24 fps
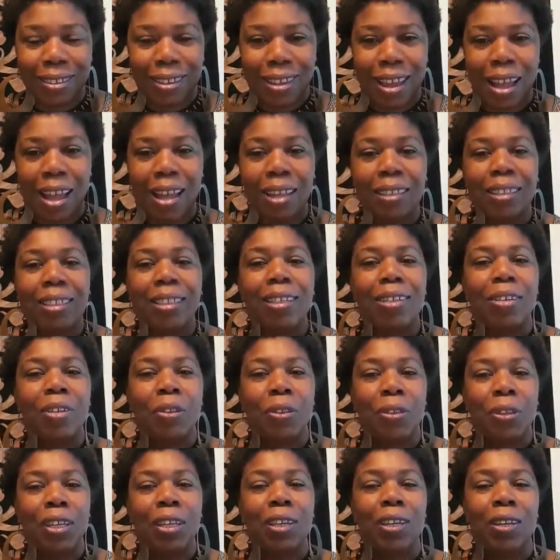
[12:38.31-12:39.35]
Until
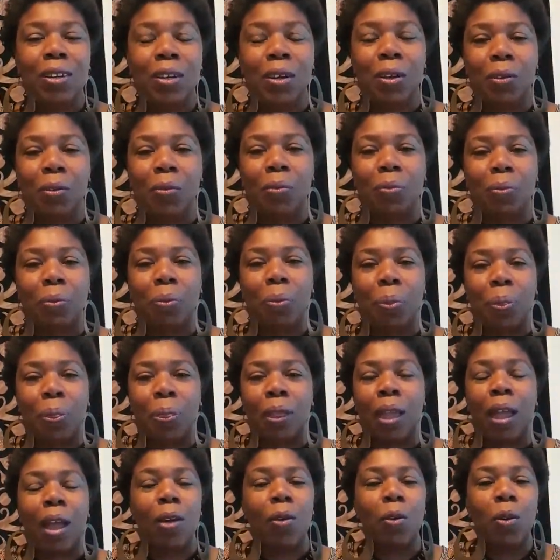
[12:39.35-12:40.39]
then,
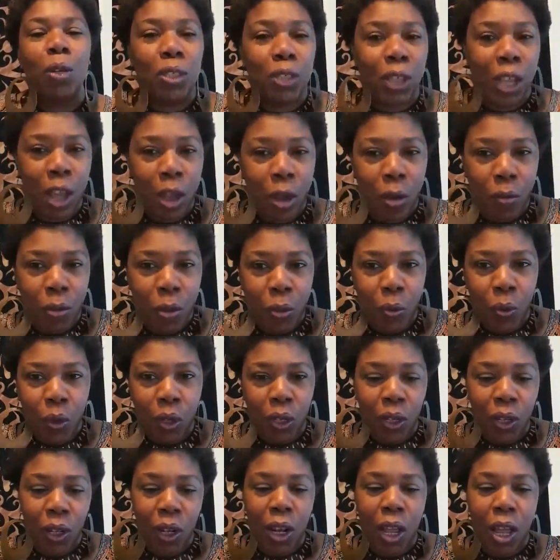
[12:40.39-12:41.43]
I wish
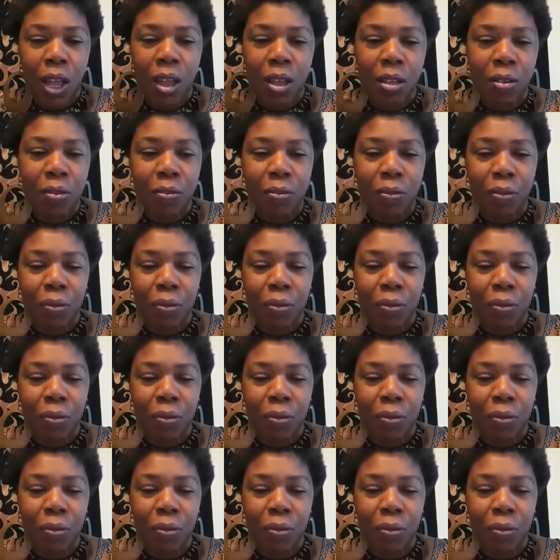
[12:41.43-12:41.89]
everyone love